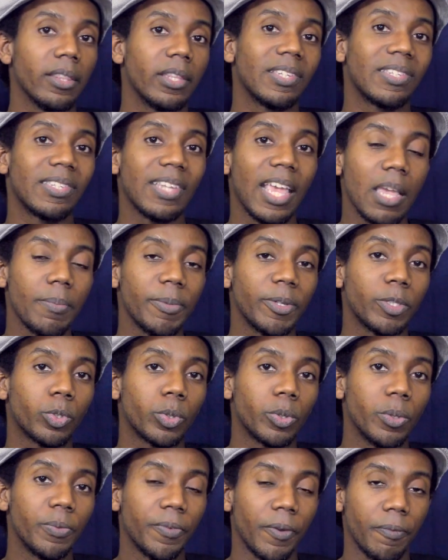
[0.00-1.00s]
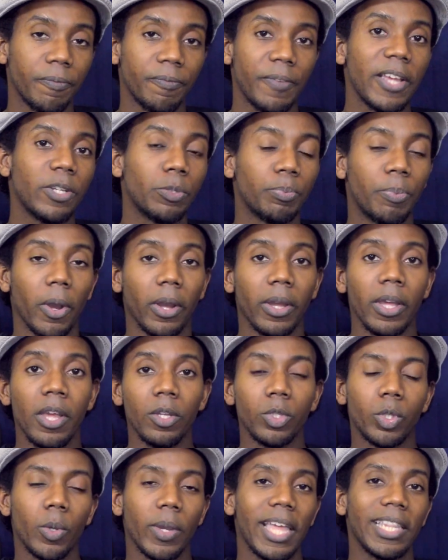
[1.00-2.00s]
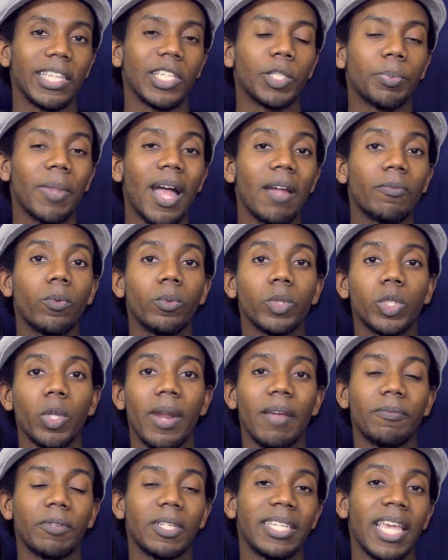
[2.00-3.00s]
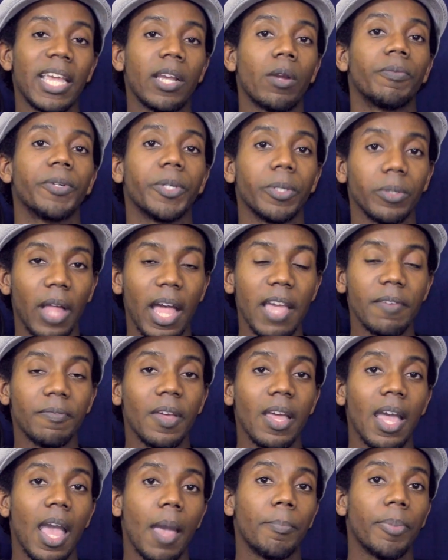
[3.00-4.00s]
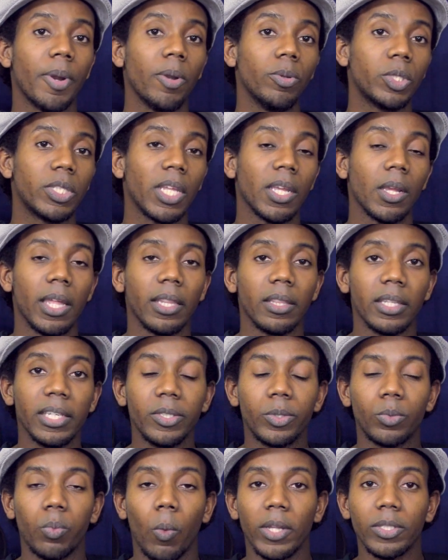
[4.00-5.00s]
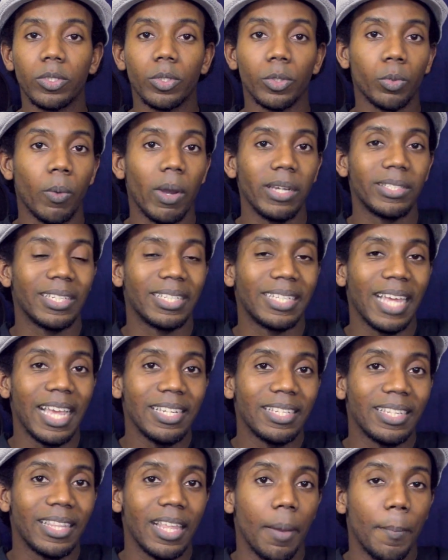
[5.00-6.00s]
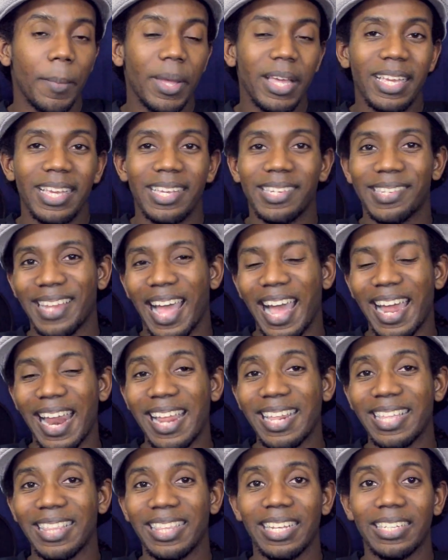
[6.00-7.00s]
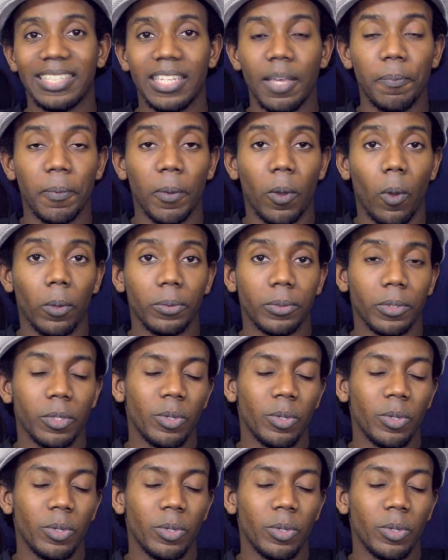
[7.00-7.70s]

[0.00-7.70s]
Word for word: The same is true for Facebook. So, again, these platforms don't have to take over your life, and posting at least once or twice a day to them is not anything difficult.